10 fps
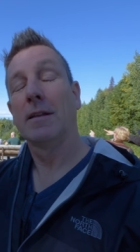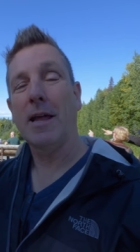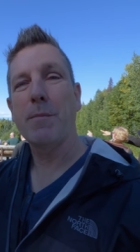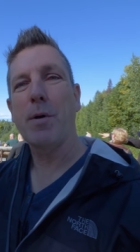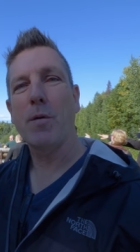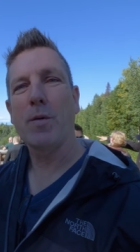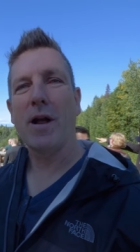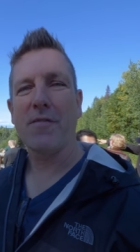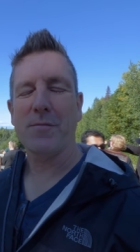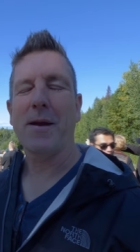light bulb
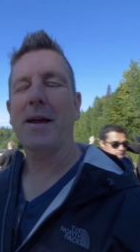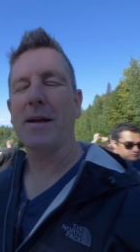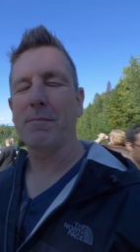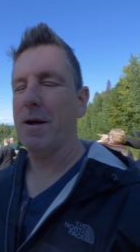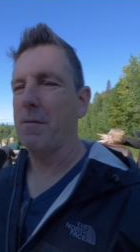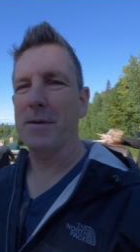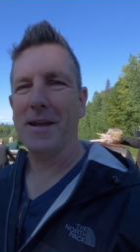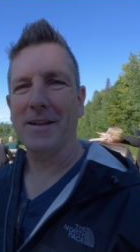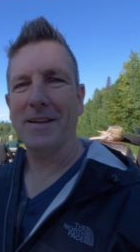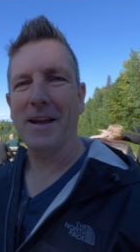went off in my head. Mount
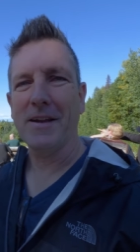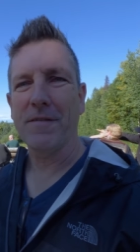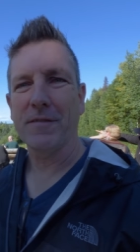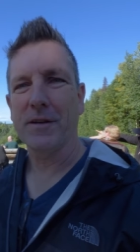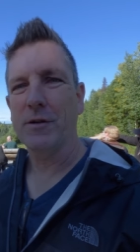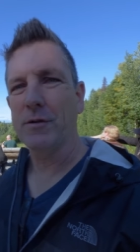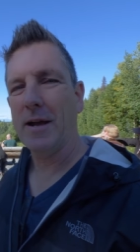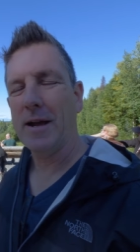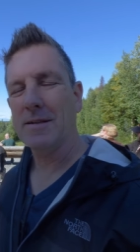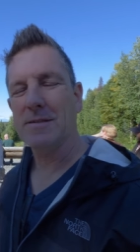McKinley, I definitely knew
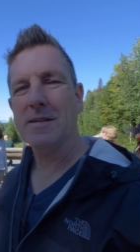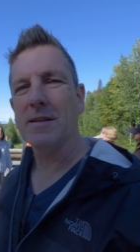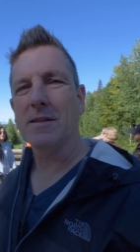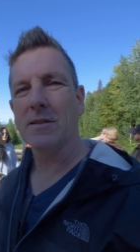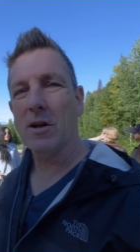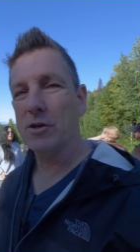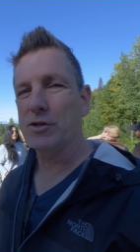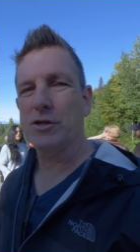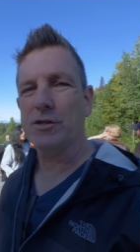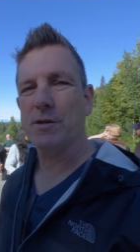as the
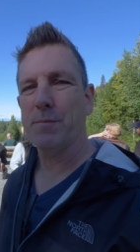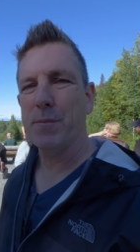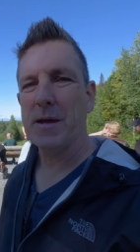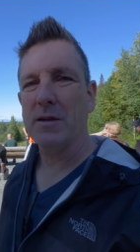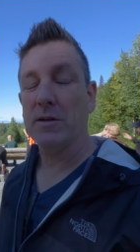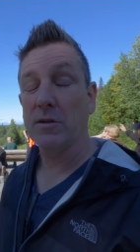largest peak,